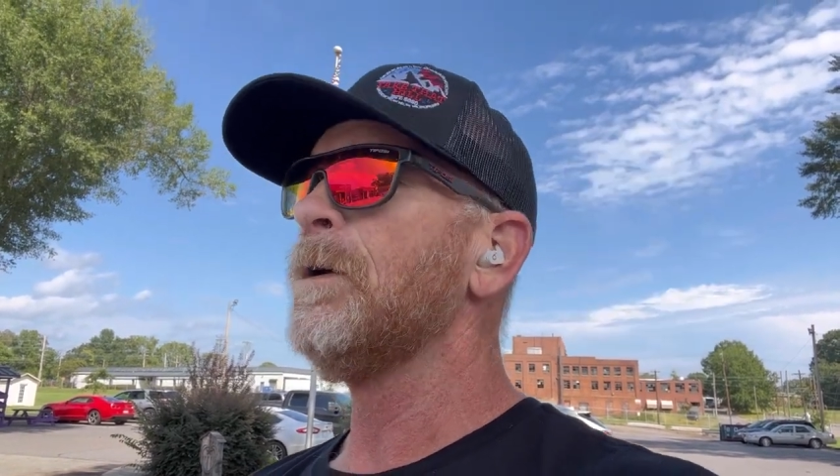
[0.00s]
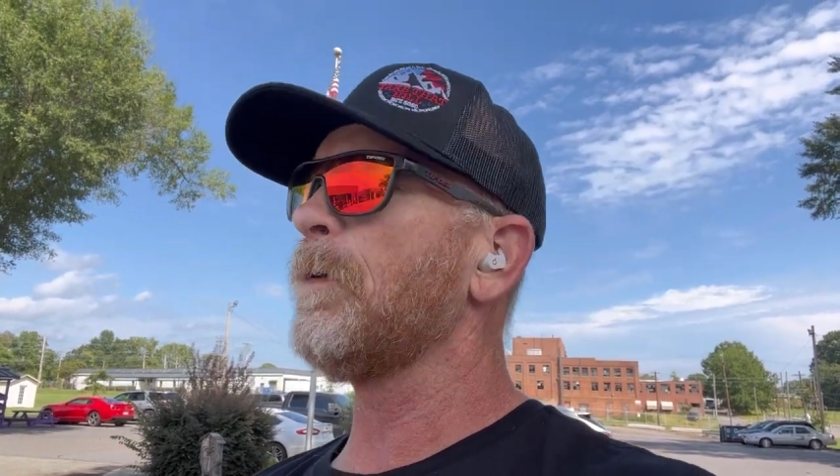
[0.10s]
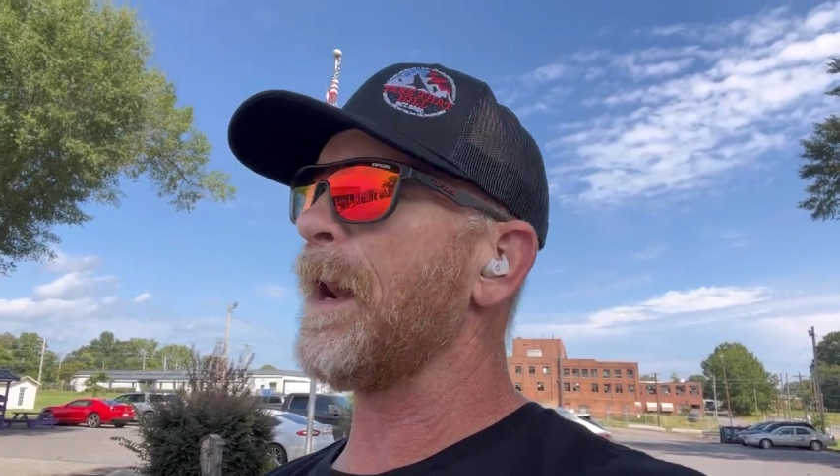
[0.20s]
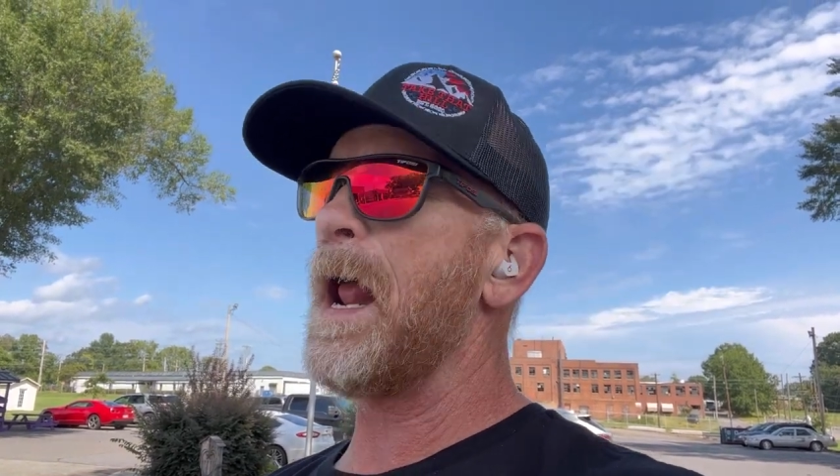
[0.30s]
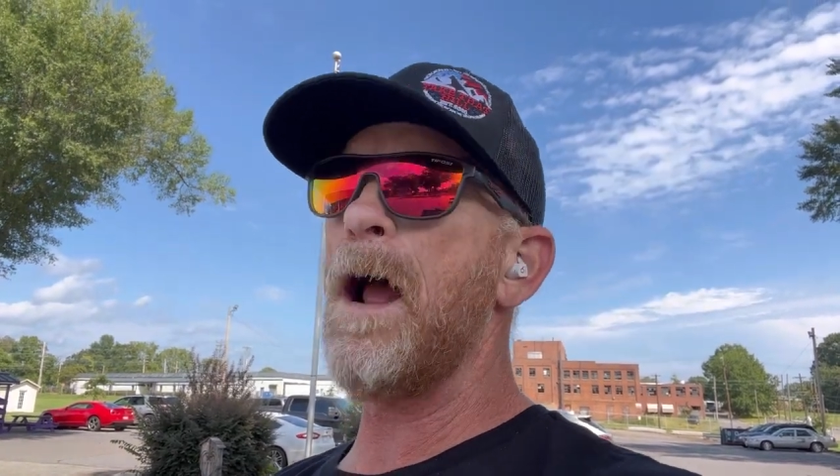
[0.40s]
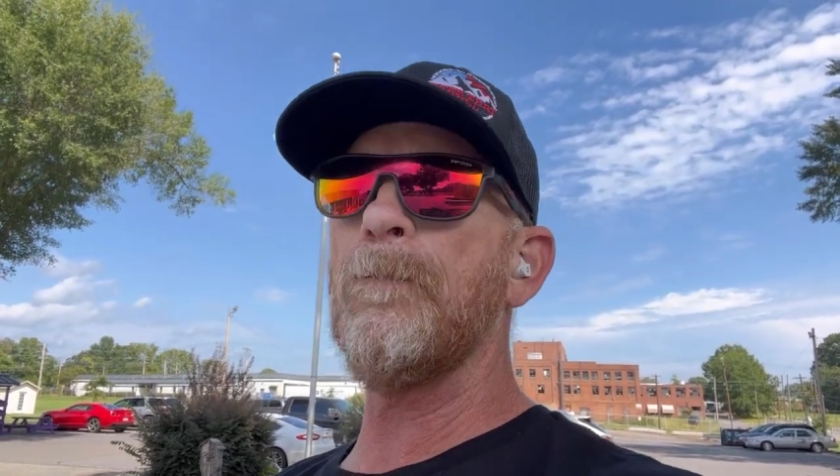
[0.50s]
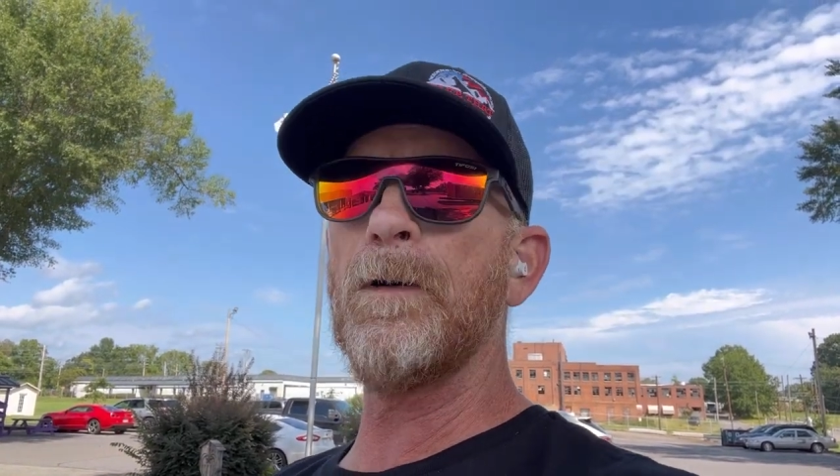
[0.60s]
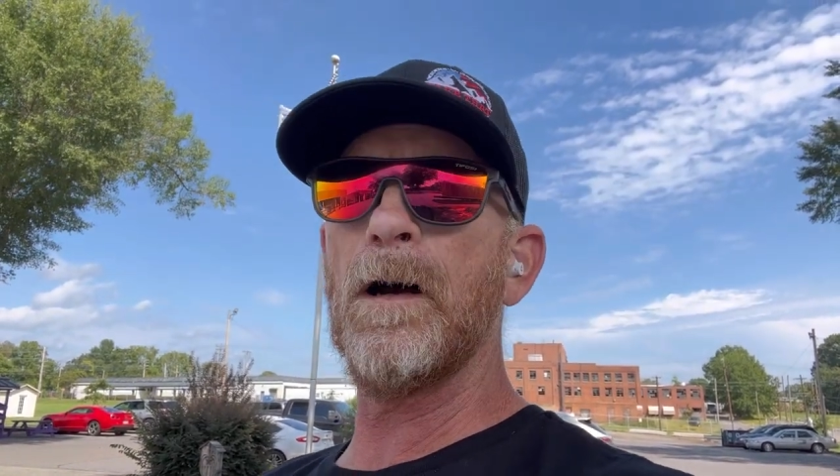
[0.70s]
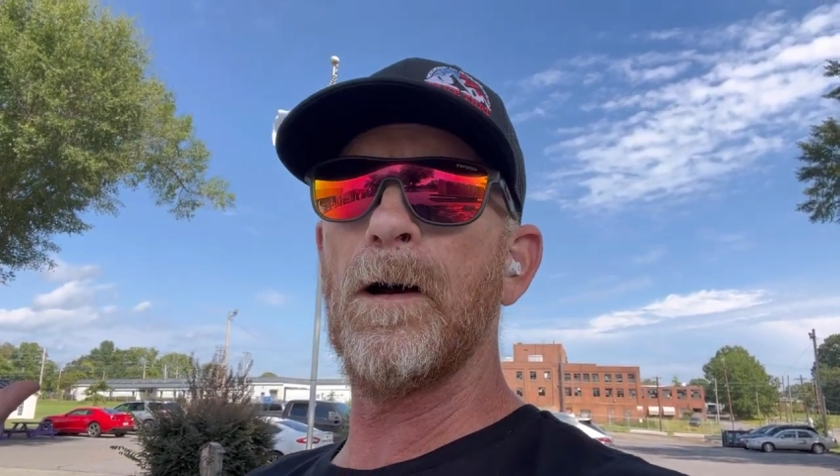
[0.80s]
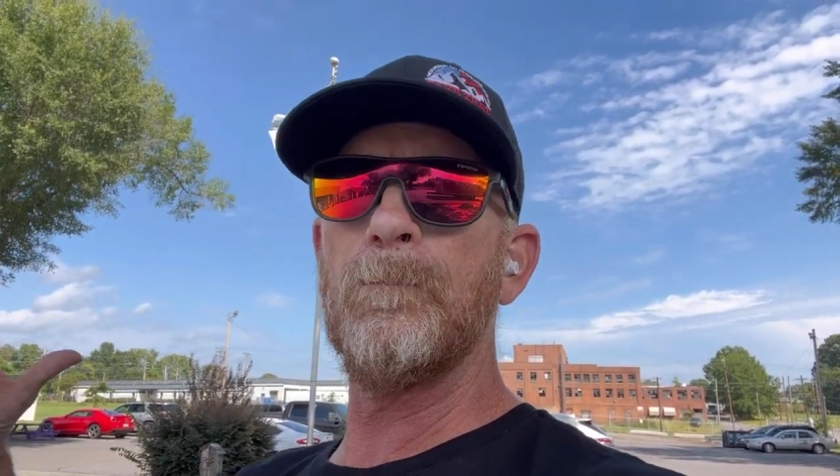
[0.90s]
We're going to have
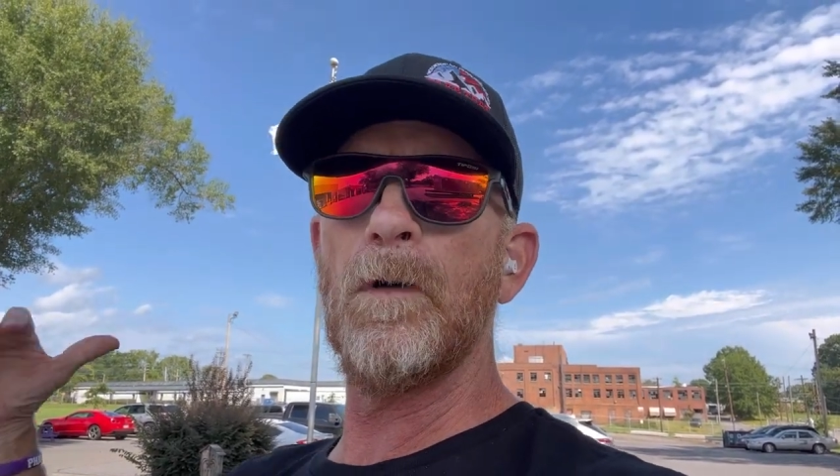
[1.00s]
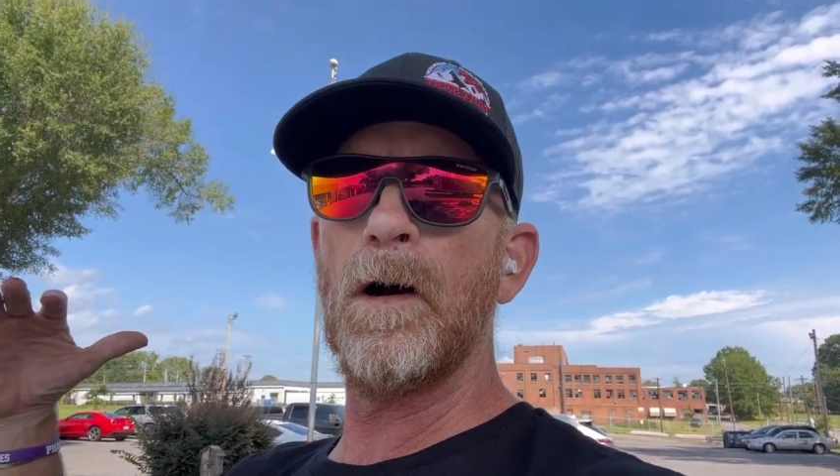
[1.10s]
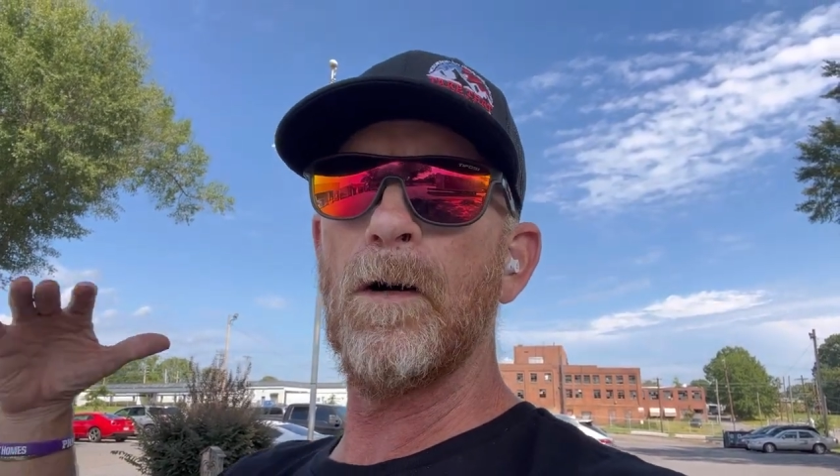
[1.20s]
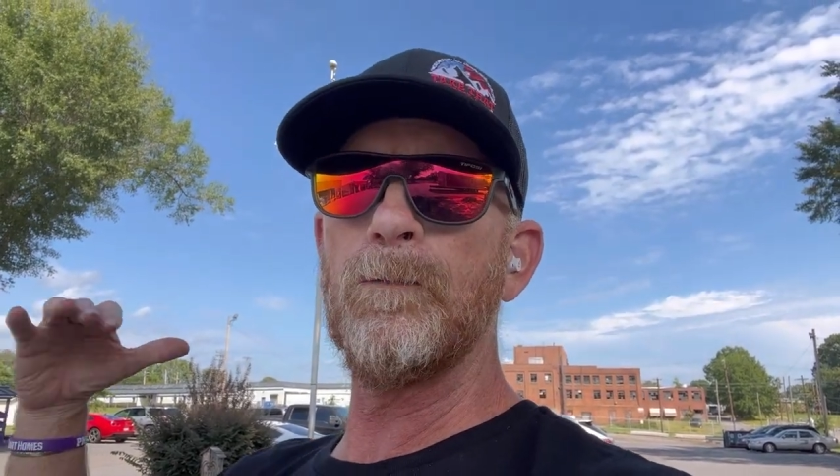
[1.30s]
a, a,